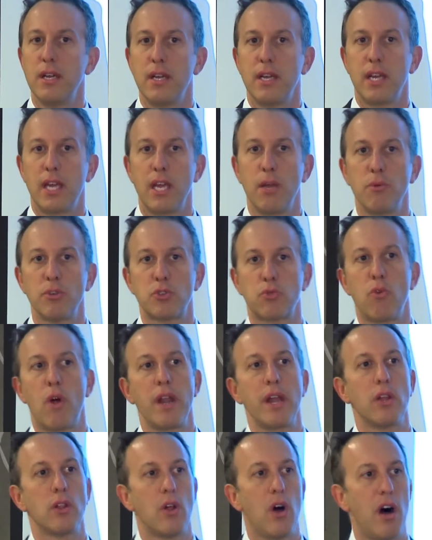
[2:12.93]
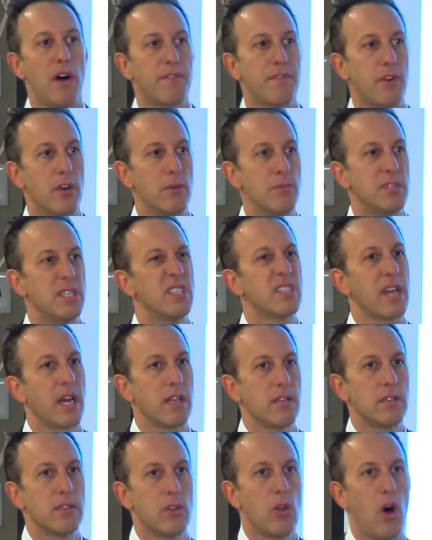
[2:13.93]
He was running law firms. He's got
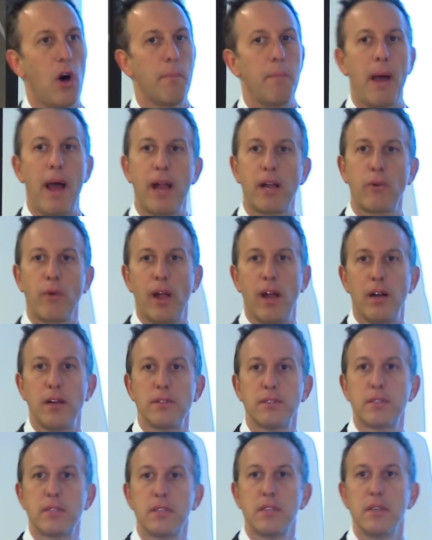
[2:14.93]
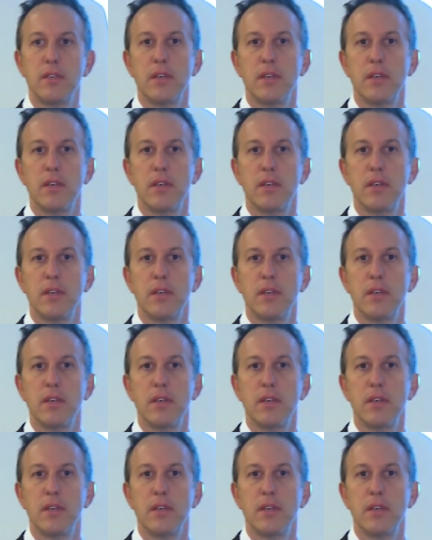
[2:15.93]
a law background.